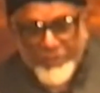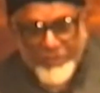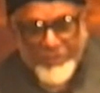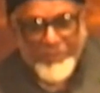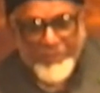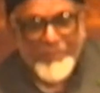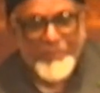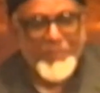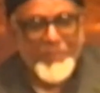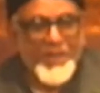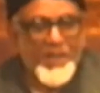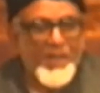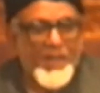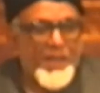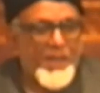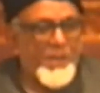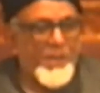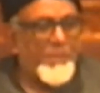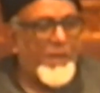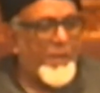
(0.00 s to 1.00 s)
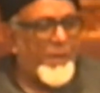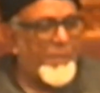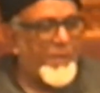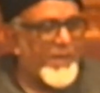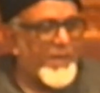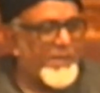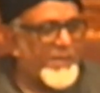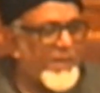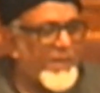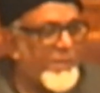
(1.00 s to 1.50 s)
wear good clothes?
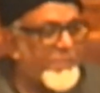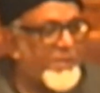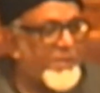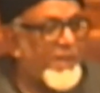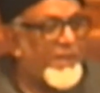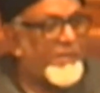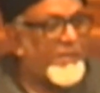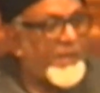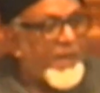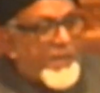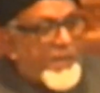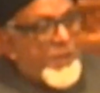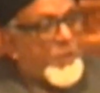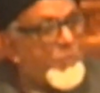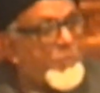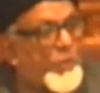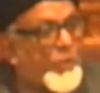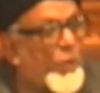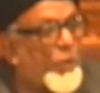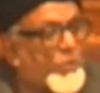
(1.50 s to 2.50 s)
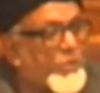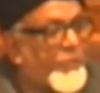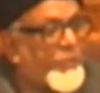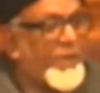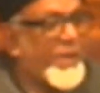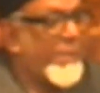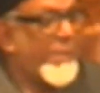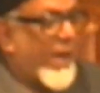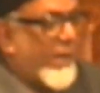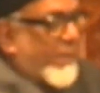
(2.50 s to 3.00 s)
Imam alayhi said, that is
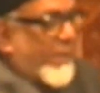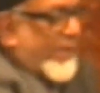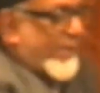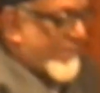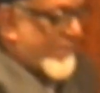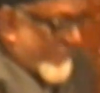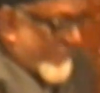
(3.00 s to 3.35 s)
because of